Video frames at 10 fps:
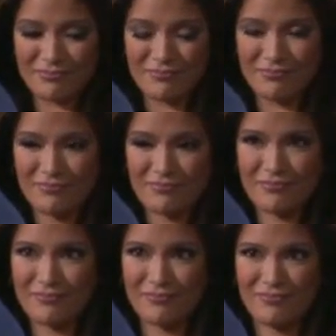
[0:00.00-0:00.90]

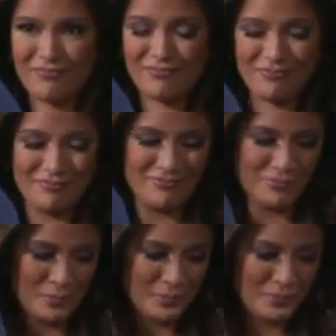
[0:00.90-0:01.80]

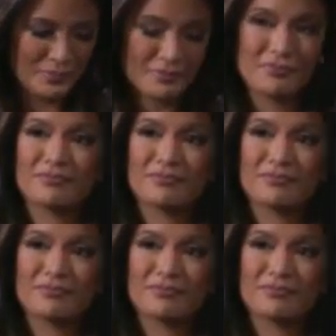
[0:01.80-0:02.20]
(not speaking)